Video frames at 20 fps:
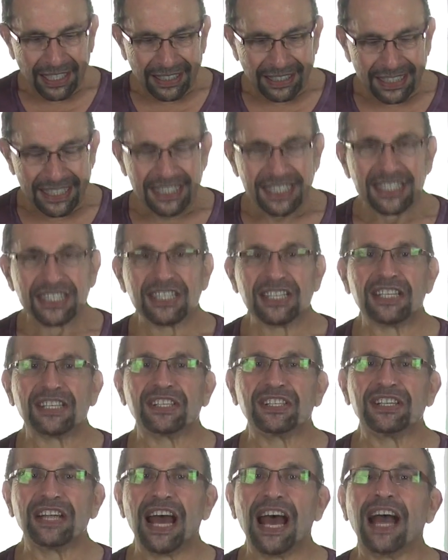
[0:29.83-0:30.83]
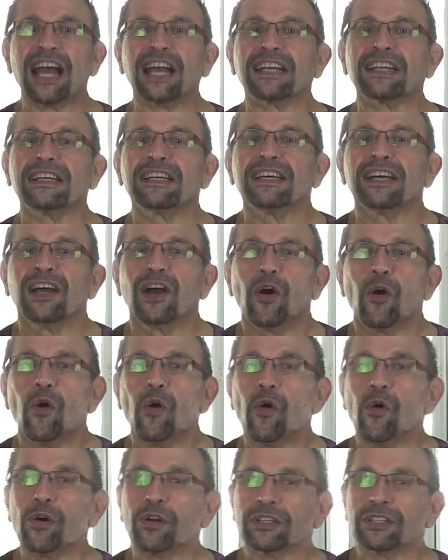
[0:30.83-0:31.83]
this is a snack
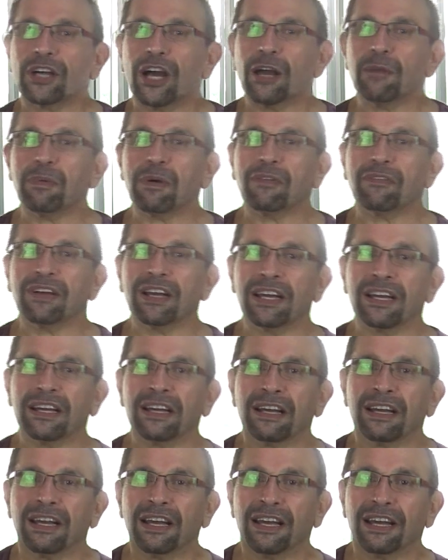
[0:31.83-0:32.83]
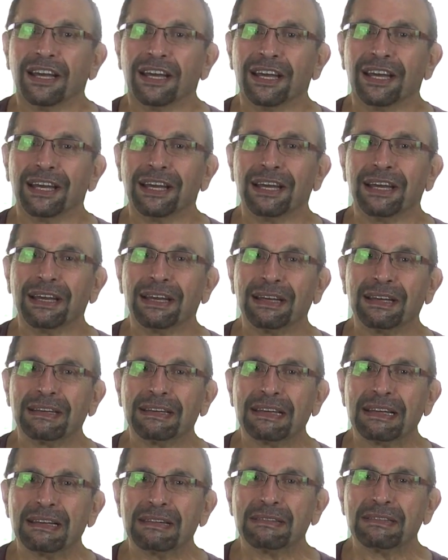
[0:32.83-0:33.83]
or type of a
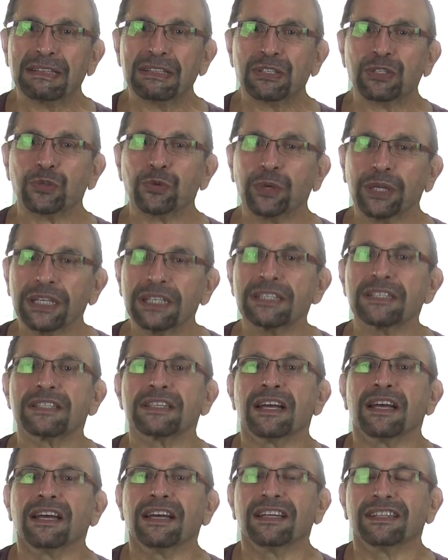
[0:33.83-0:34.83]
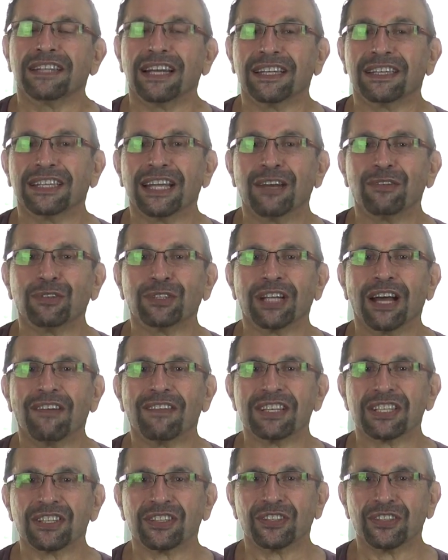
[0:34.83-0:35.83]
sweets that they would
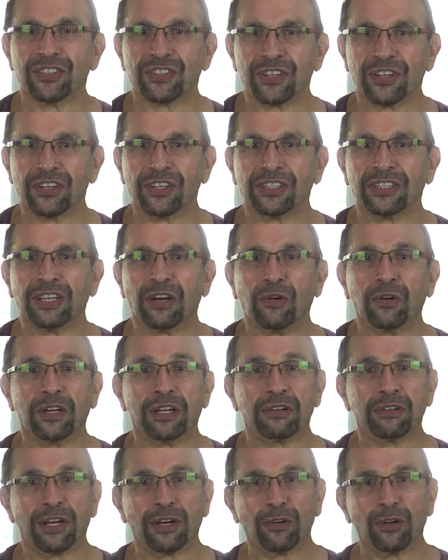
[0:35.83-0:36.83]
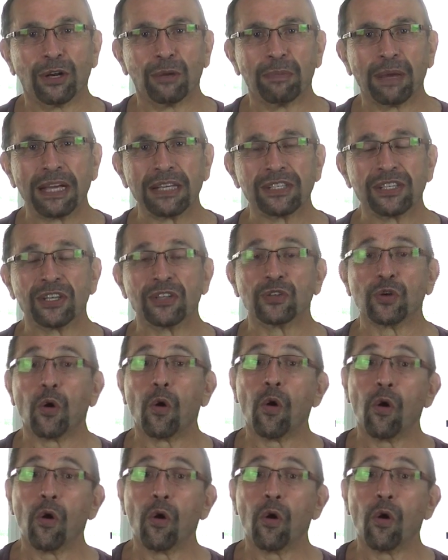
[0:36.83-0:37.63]
have as a dessert on a regular basis,